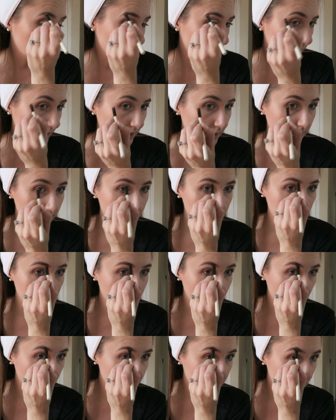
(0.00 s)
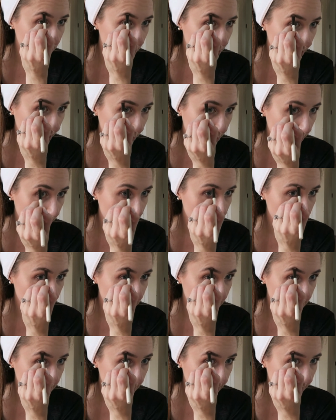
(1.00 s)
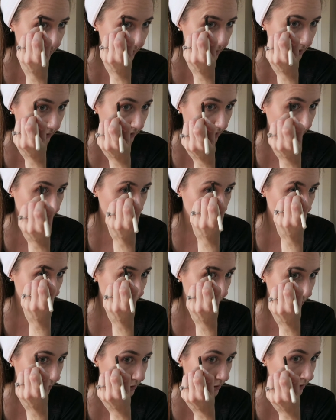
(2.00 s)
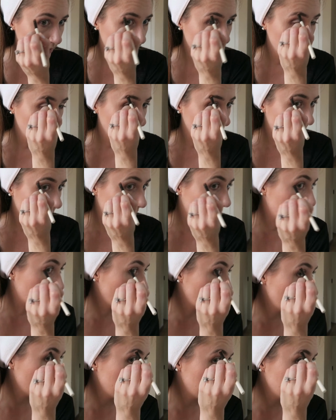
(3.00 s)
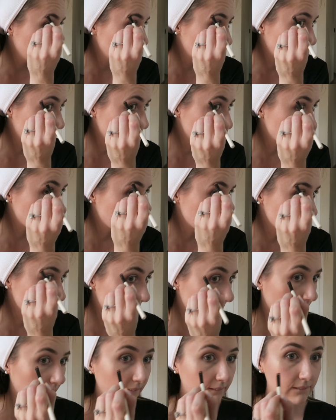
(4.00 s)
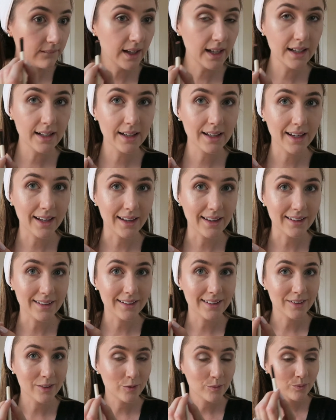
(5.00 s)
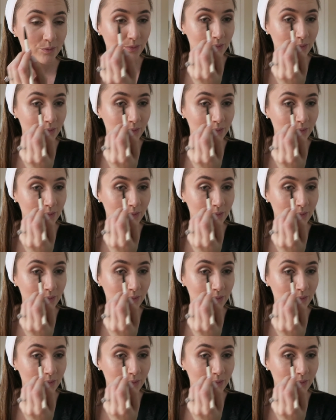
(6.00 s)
But now that they've got some shape, I'm just leaving them alone and hoping that it doesn't fade again.